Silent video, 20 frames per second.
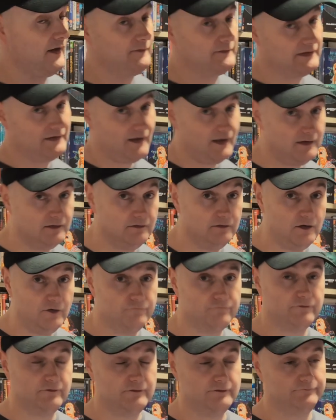I mean, I
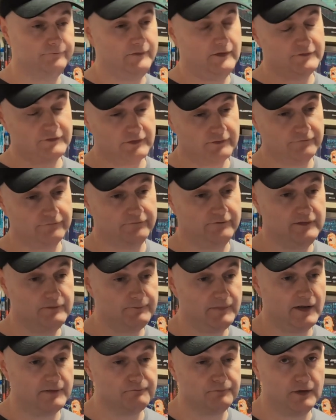love, as you can see
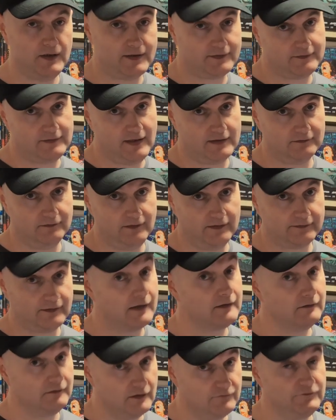by Black
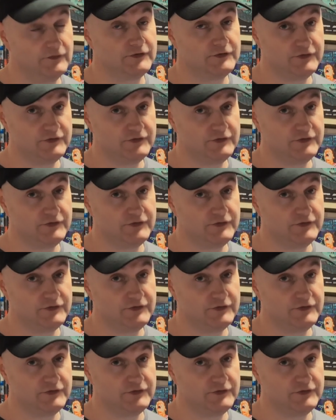Cadillac, I love a